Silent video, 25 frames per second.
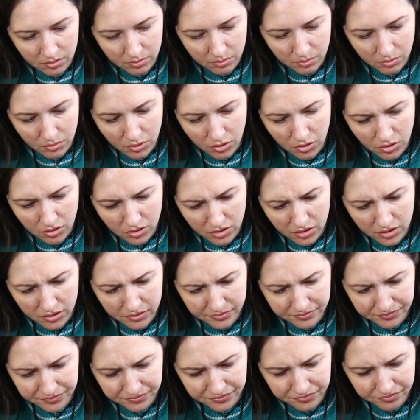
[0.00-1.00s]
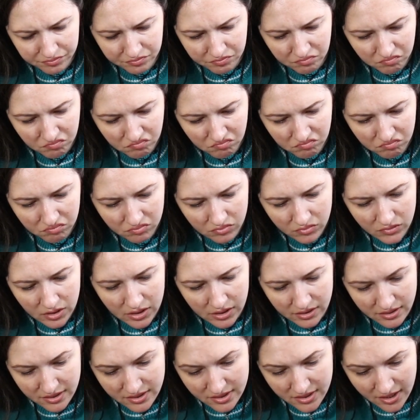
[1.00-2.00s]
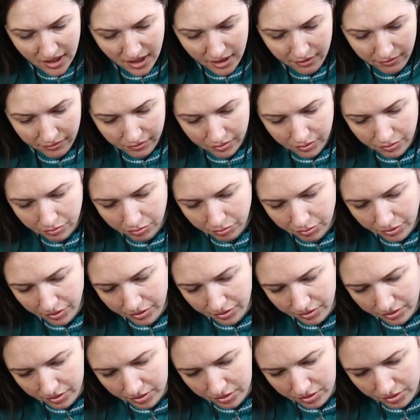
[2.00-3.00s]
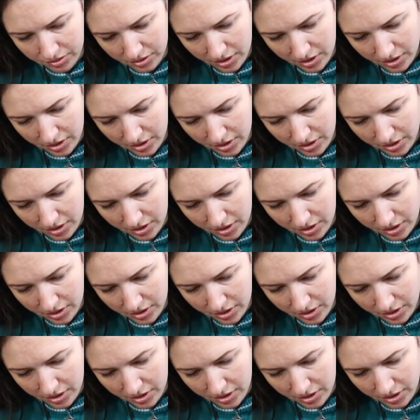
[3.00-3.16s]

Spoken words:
more safe with the